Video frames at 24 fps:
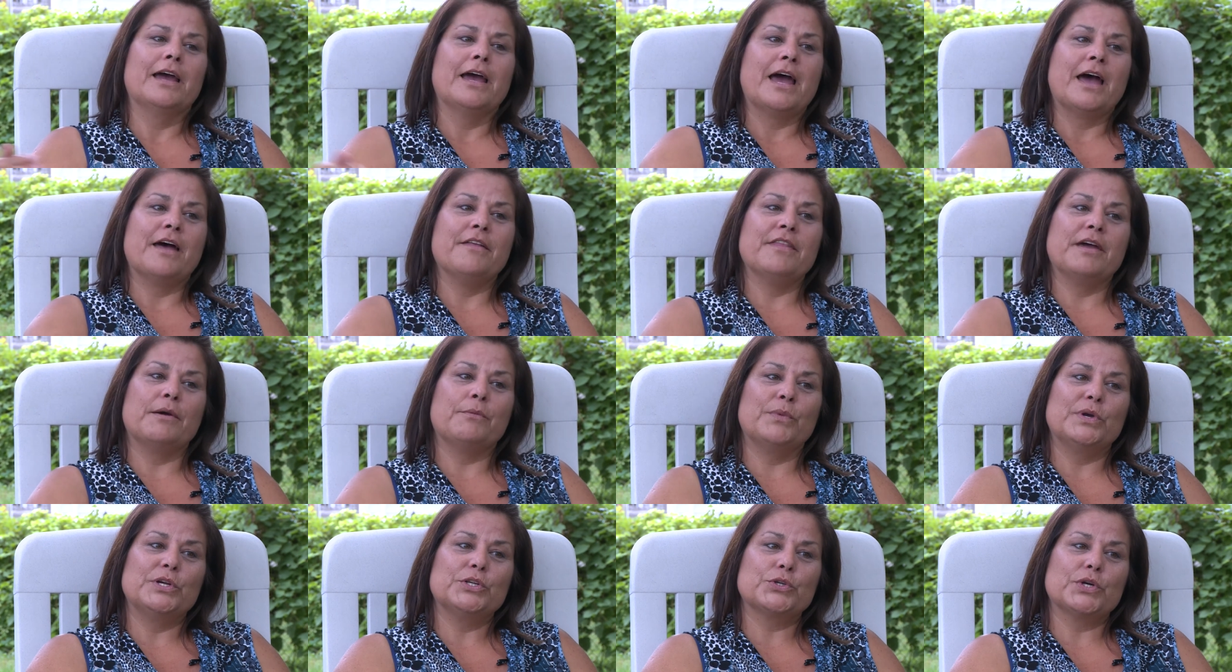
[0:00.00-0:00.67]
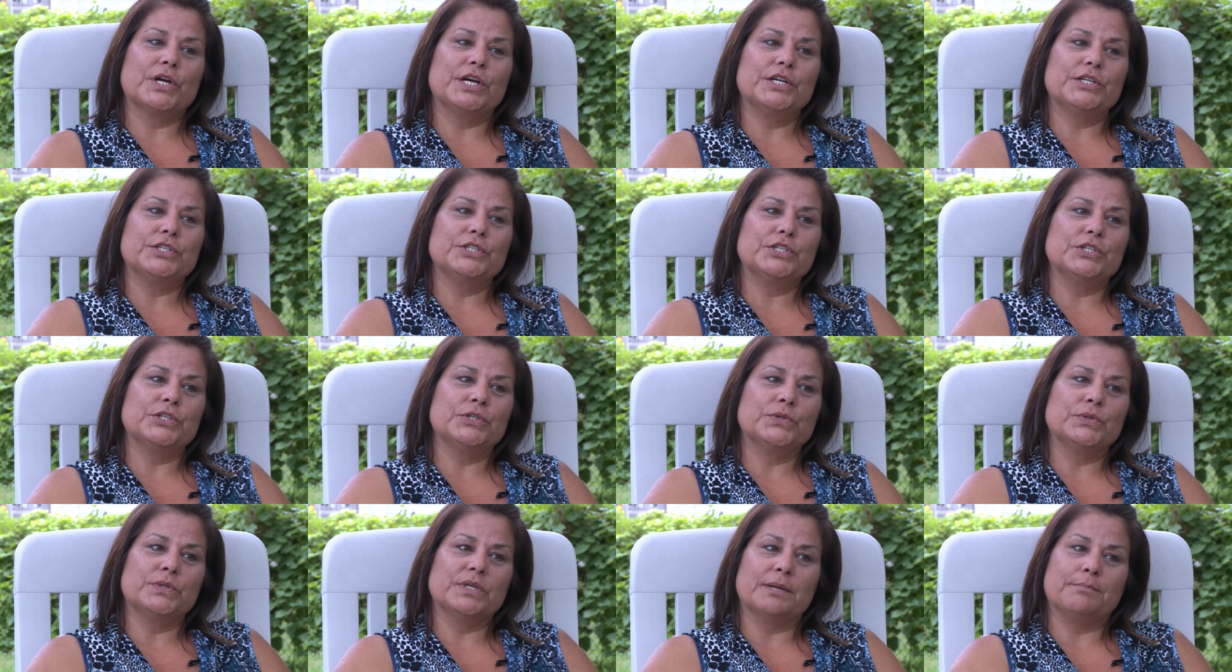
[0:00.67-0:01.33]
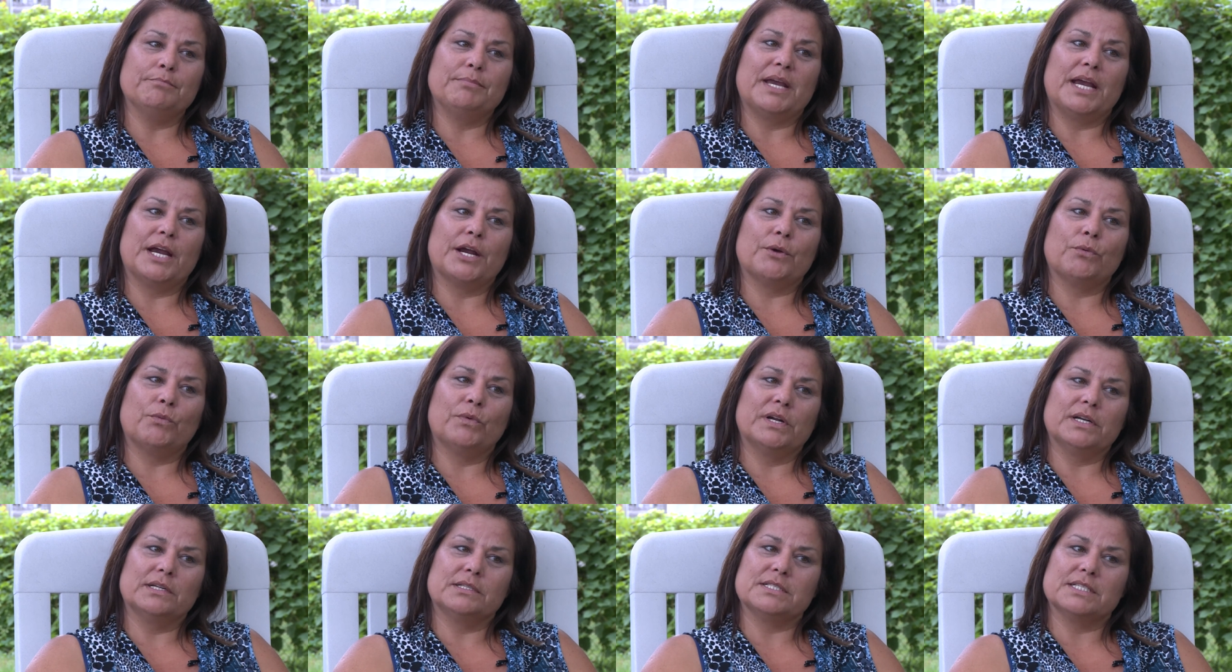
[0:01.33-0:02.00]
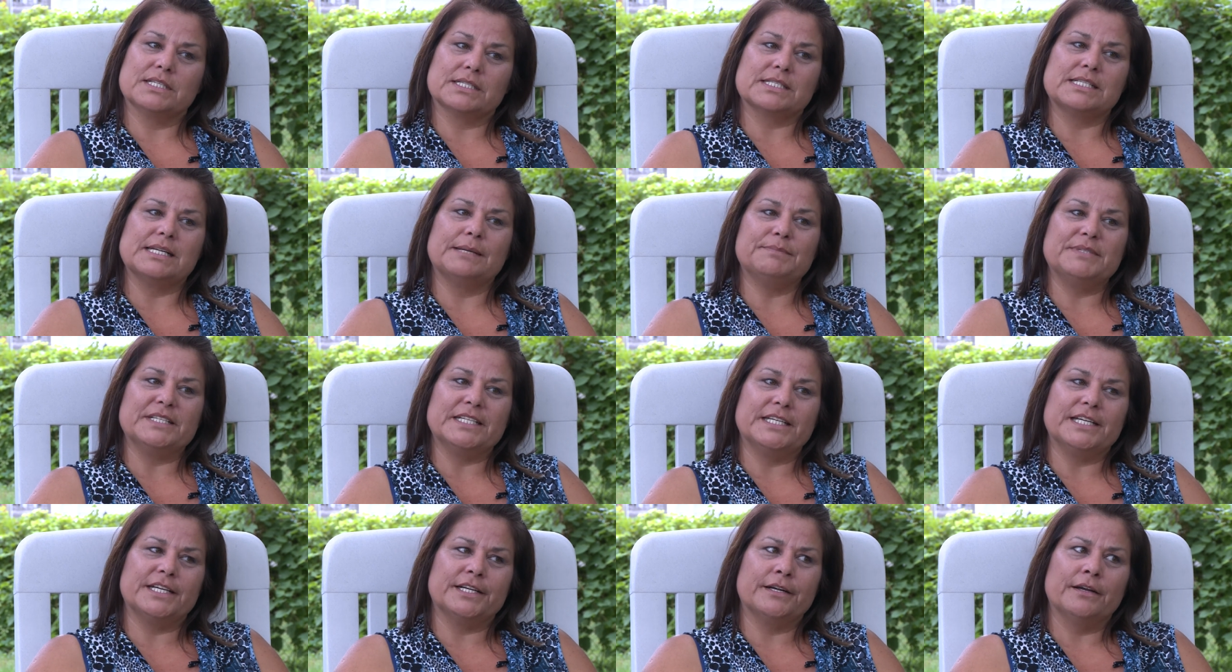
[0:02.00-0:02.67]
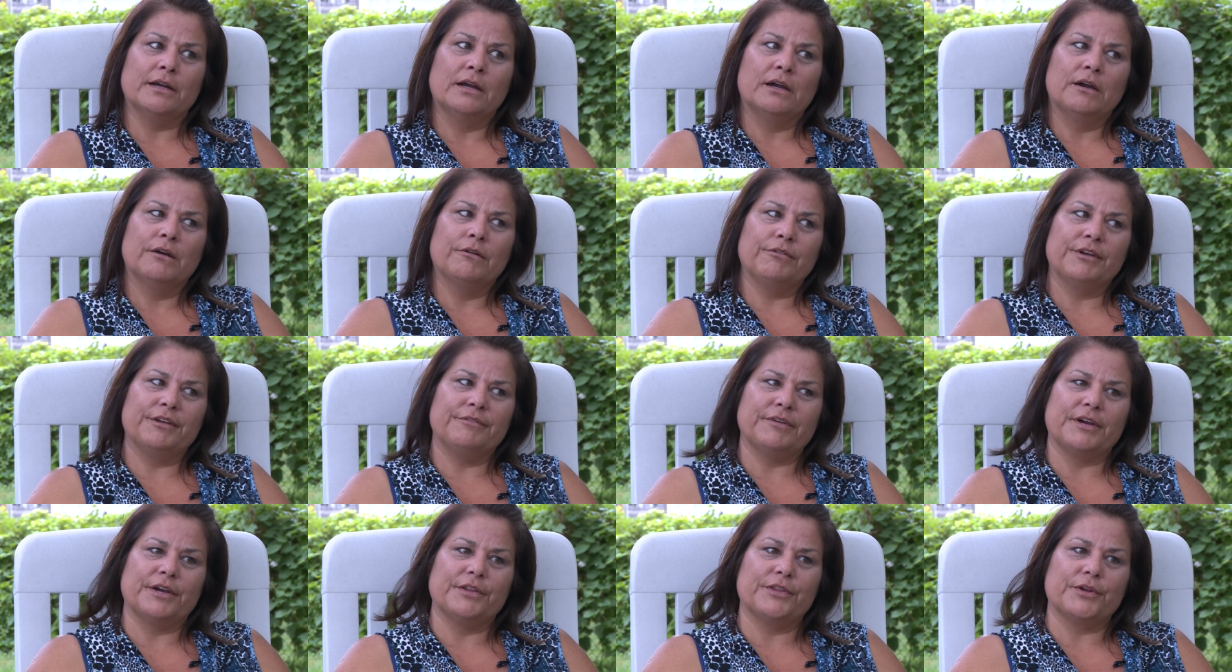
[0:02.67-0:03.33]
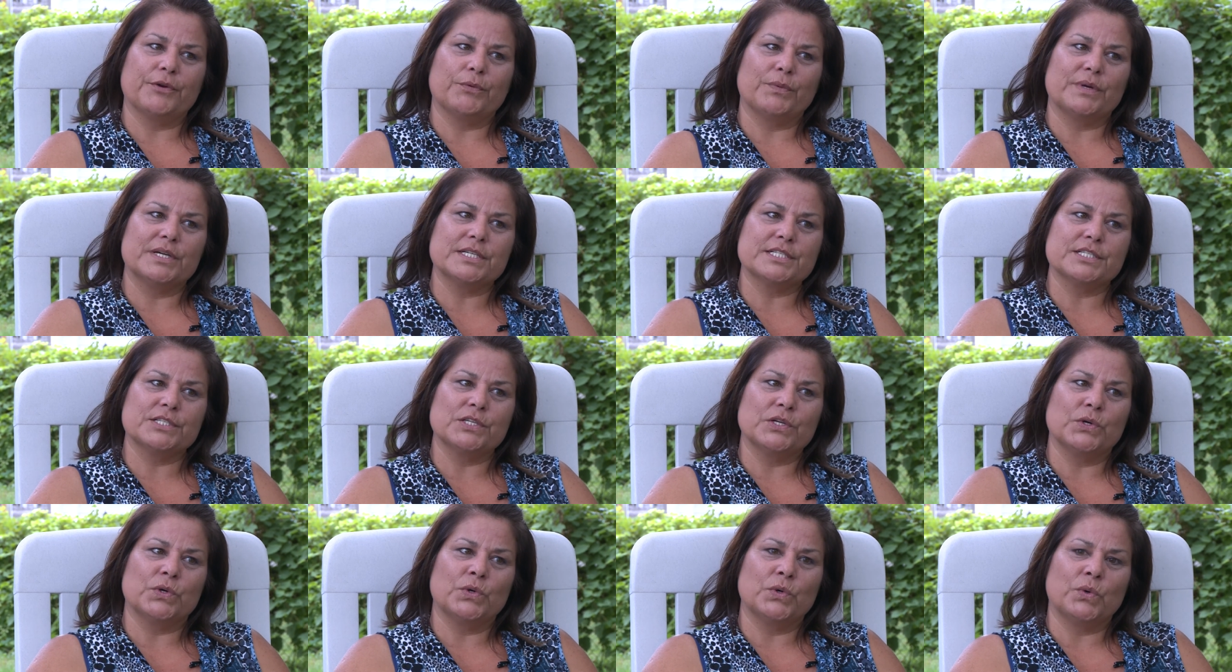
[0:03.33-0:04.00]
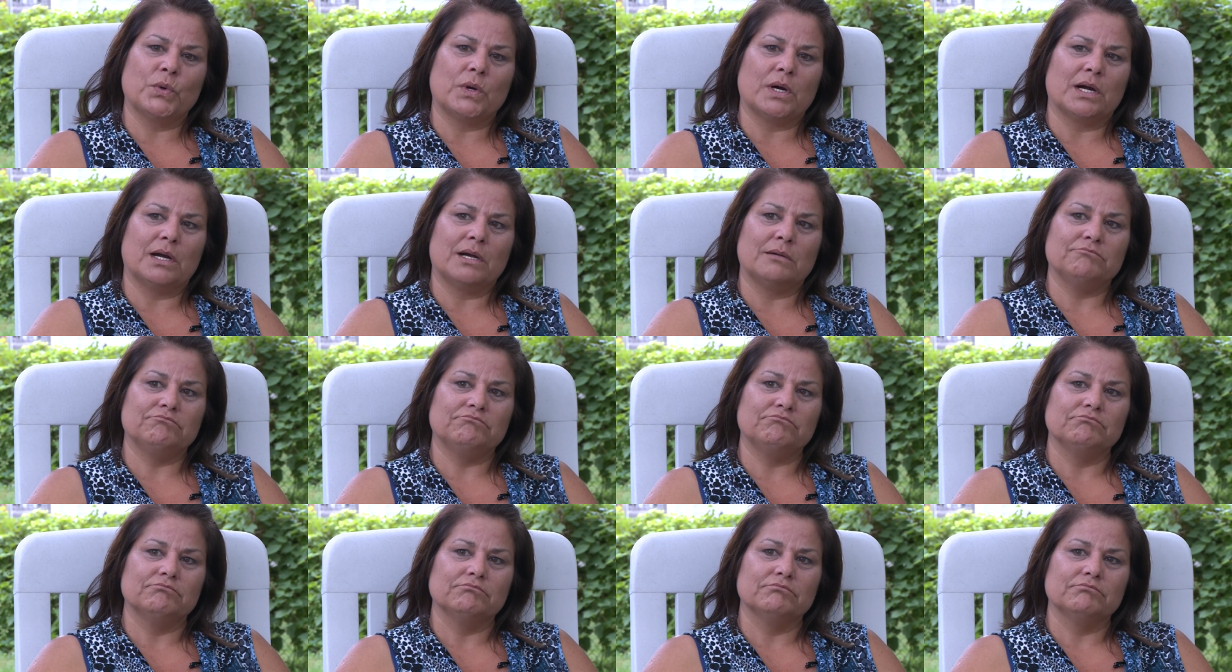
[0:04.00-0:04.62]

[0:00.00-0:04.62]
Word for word: And then we tried to compare what's accepted here. We found there was no, um,